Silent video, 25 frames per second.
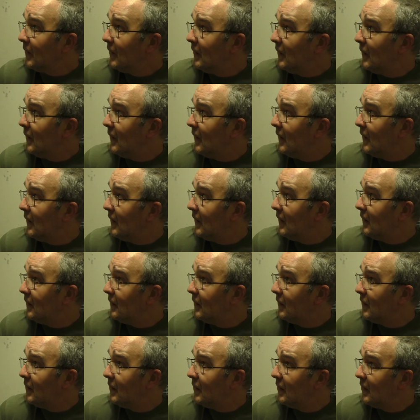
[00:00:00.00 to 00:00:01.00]
And
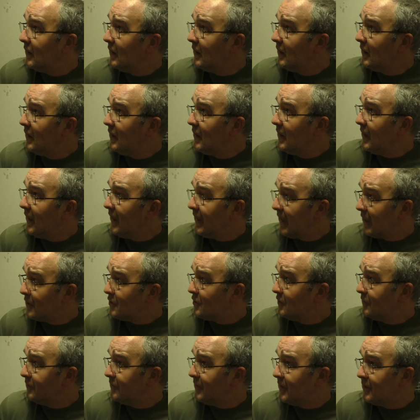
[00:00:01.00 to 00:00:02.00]
that
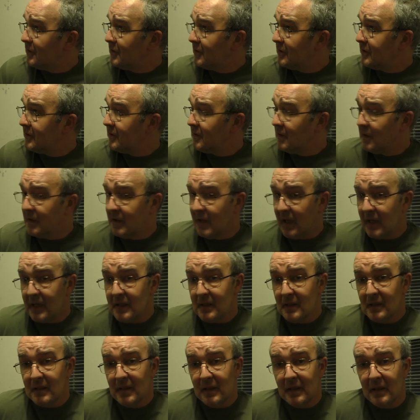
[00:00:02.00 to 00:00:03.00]
should fit just sort of
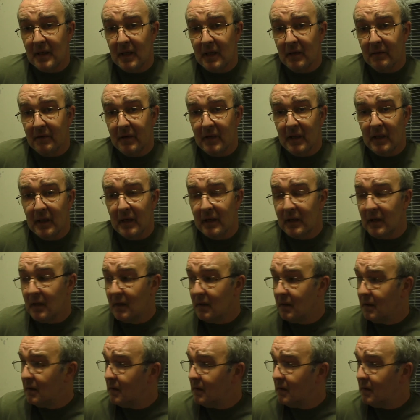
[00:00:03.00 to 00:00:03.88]
nicely in there, really.